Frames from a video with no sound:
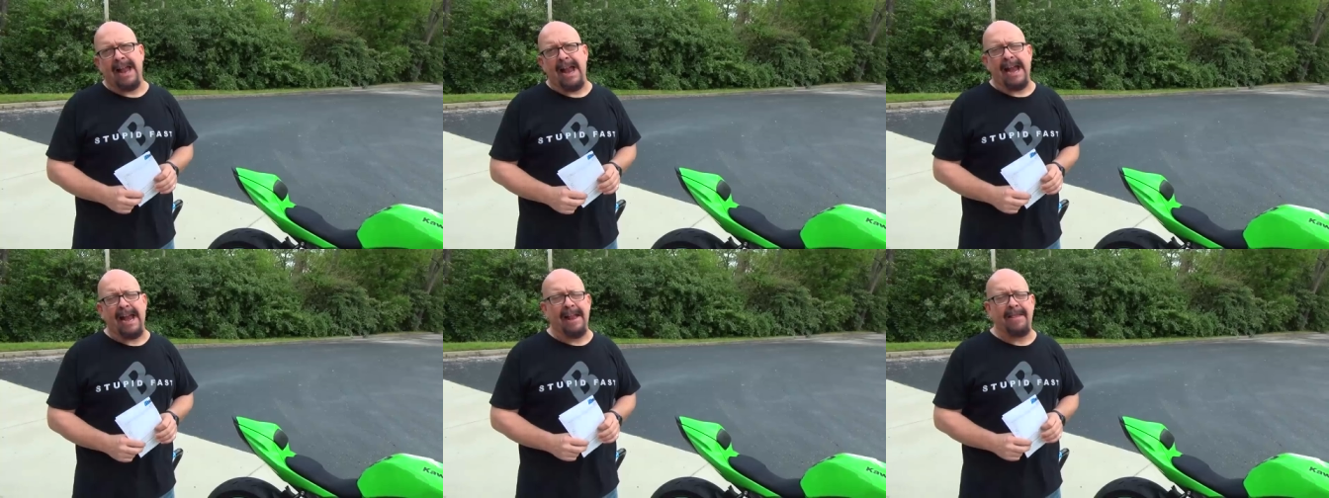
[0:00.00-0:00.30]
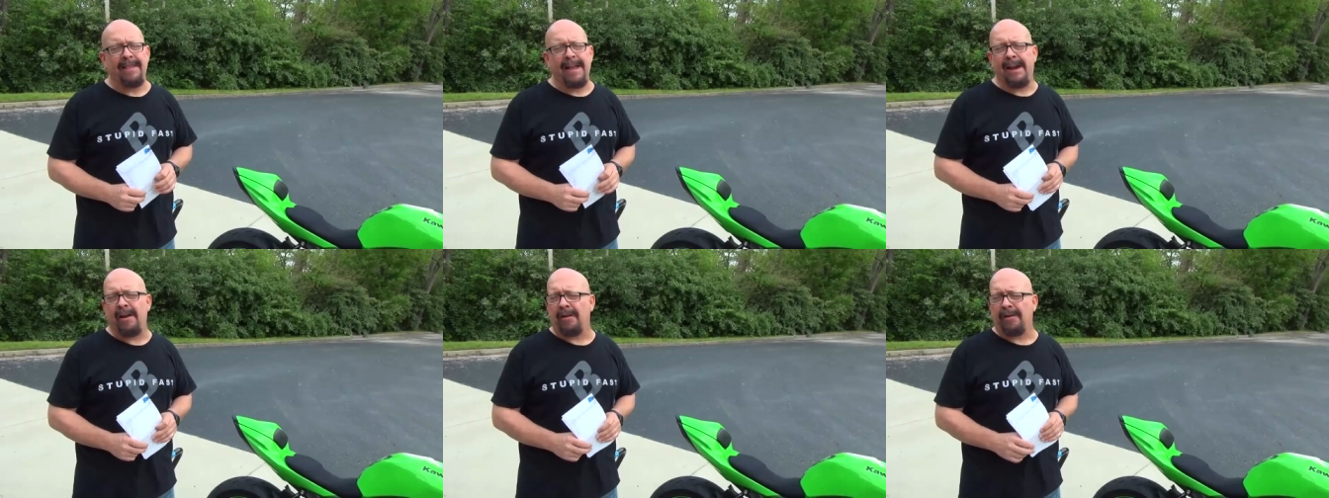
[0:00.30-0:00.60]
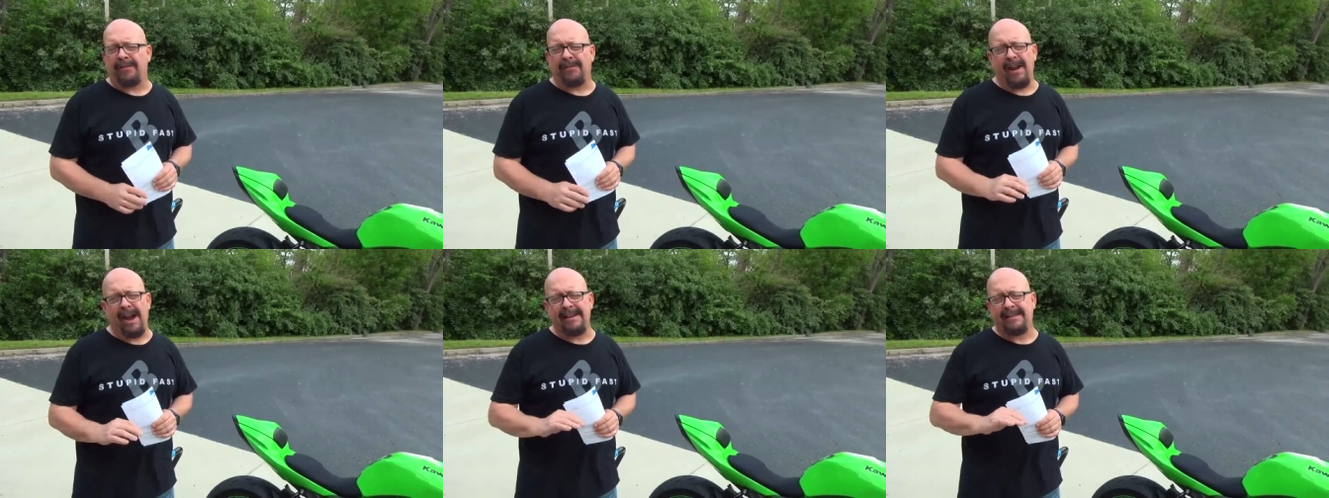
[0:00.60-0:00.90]
and they
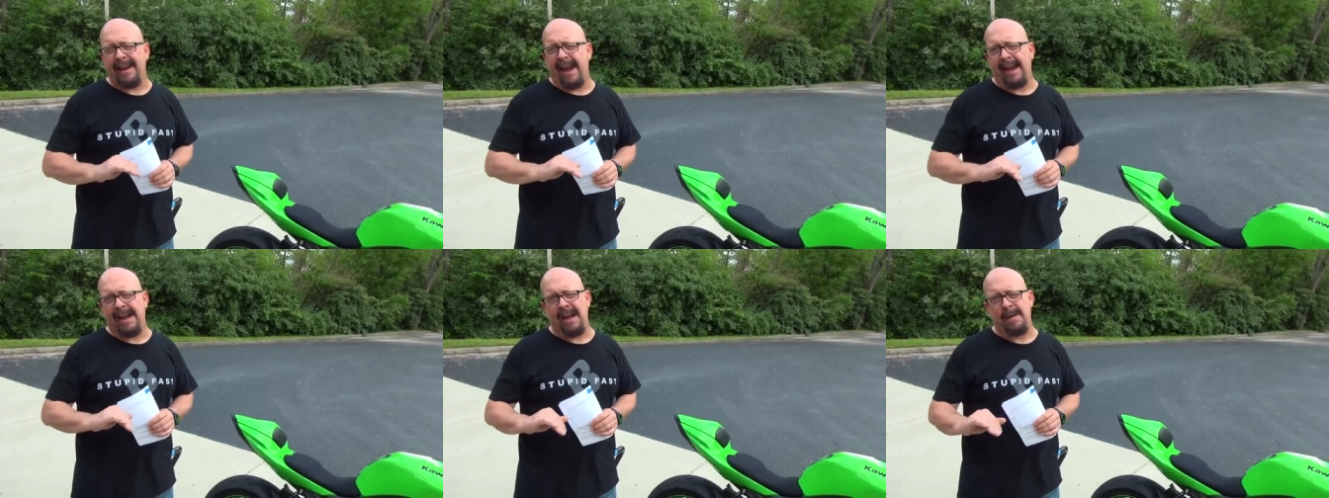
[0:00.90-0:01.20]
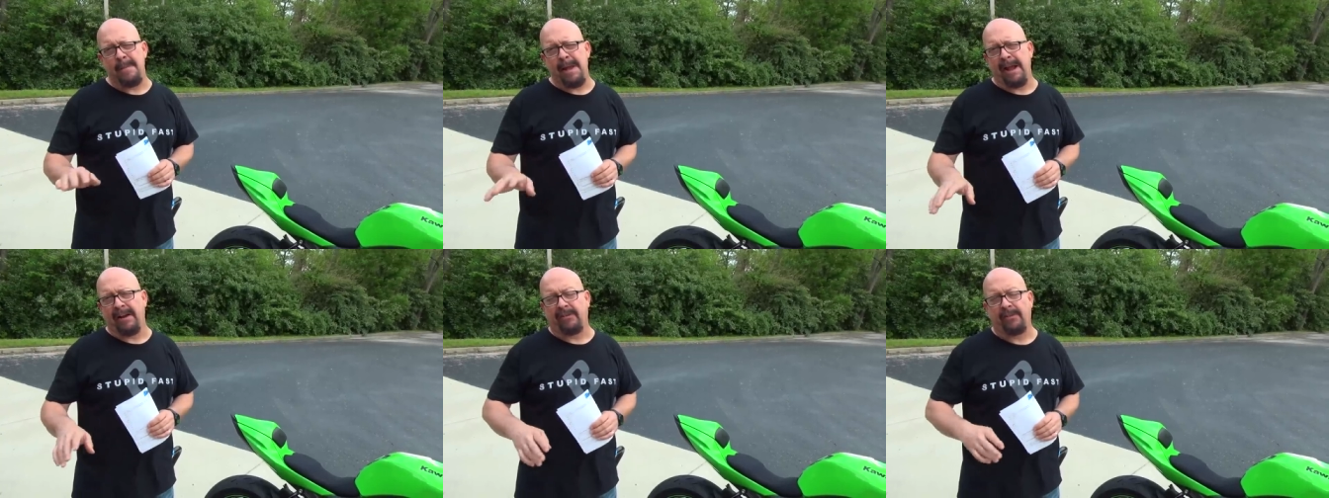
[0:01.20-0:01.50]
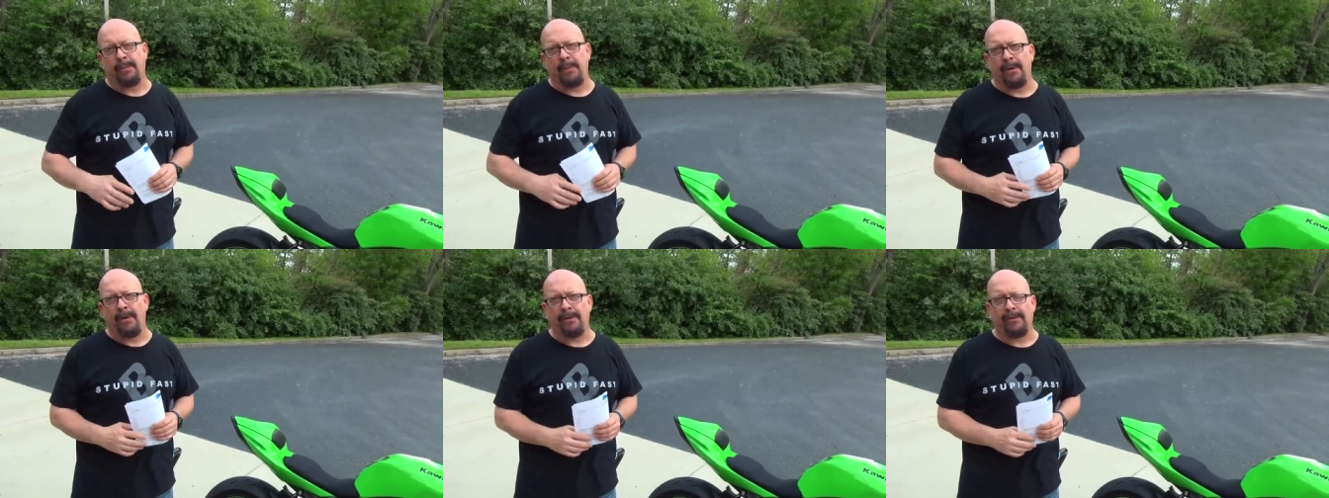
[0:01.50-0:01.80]
are titanium
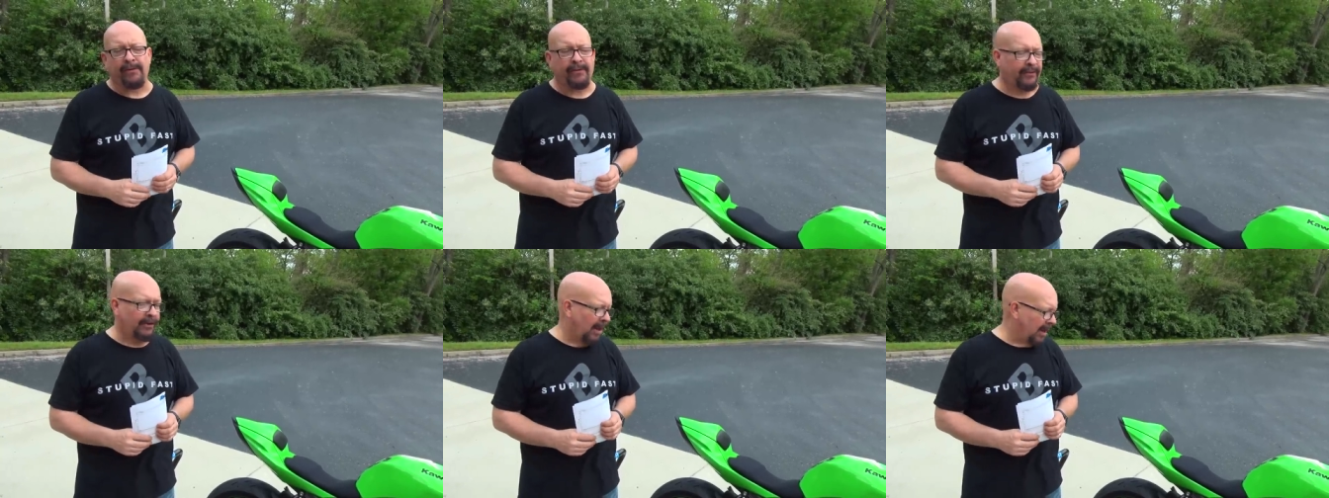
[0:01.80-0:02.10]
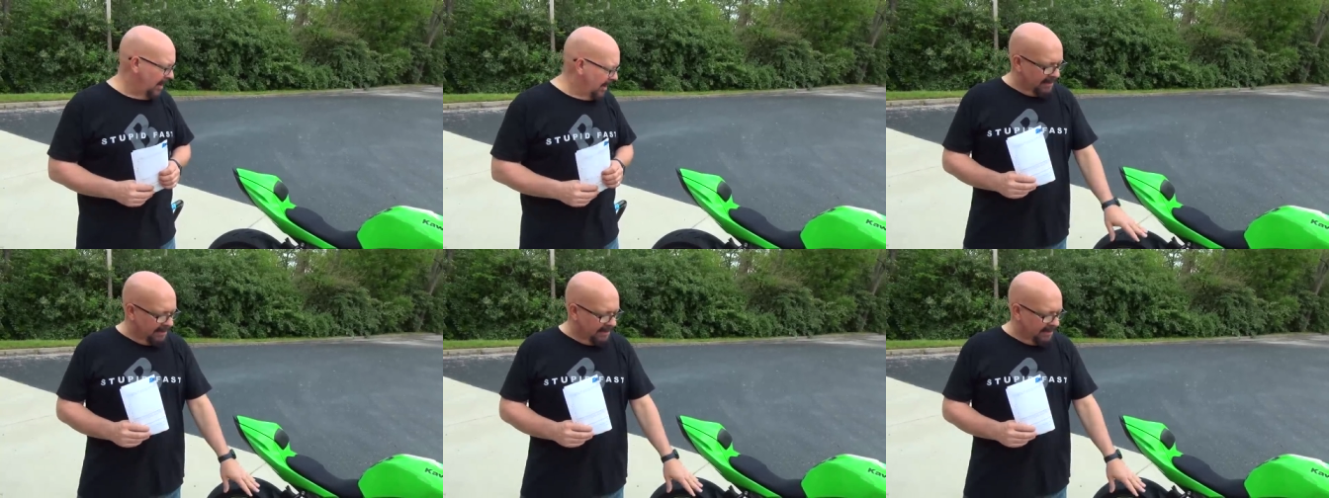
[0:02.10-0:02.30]
experts.